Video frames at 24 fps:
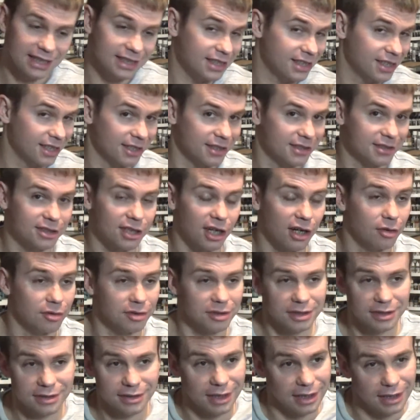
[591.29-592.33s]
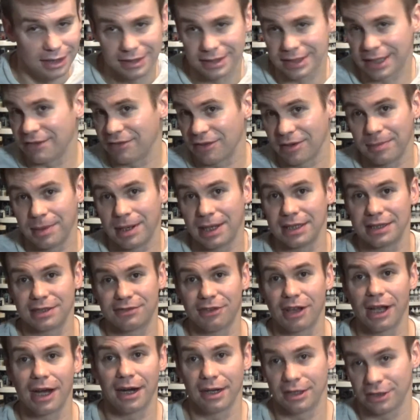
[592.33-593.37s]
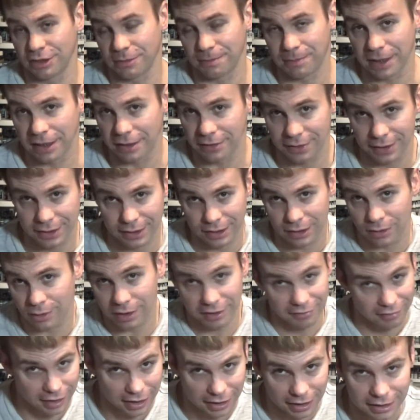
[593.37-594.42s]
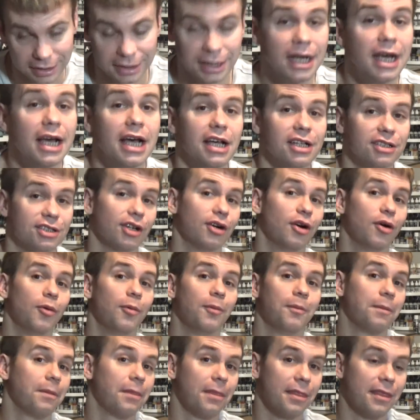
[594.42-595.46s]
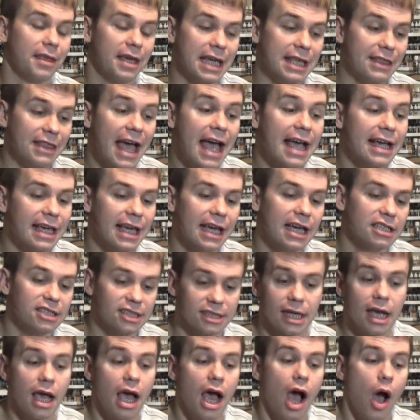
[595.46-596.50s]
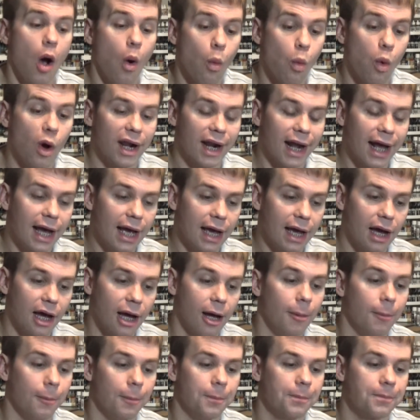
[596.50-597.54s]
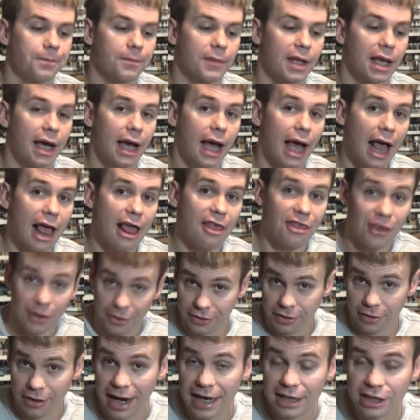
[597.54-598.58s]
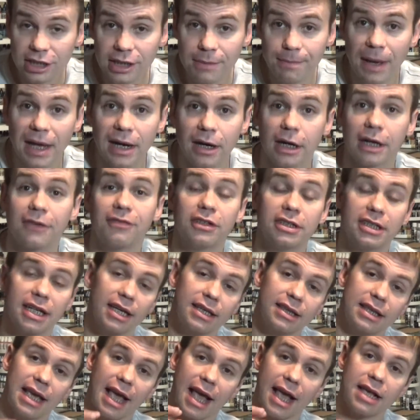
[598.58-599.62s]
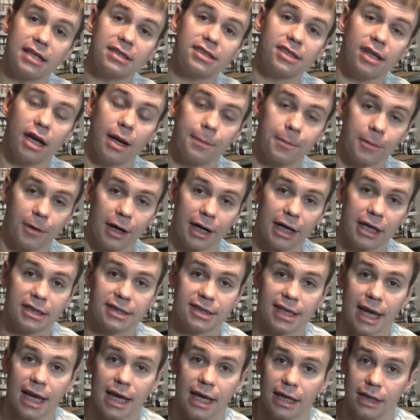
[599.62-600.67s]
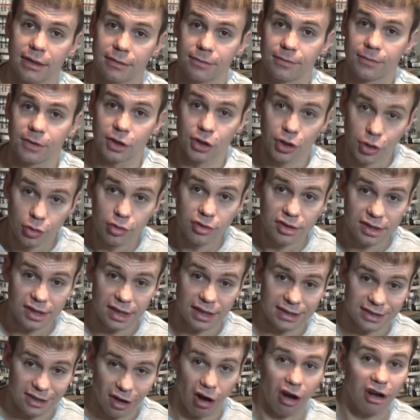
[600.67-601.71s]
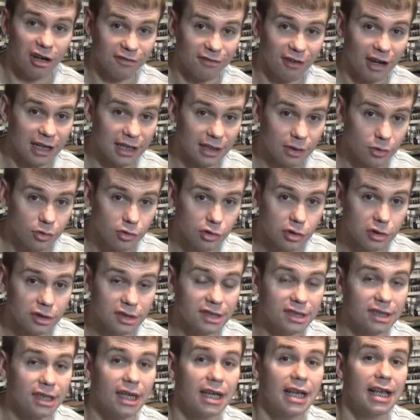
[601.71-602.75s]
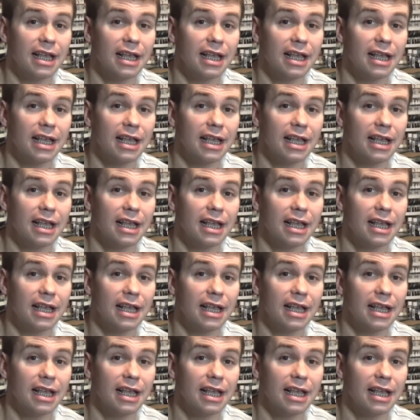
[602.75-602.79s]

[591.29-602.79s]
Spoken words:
you're toast, because everybody's flyers are better than the orc flyers. So, in that case, they're actually better if you take the ace upgrades and use the dogfighting rules.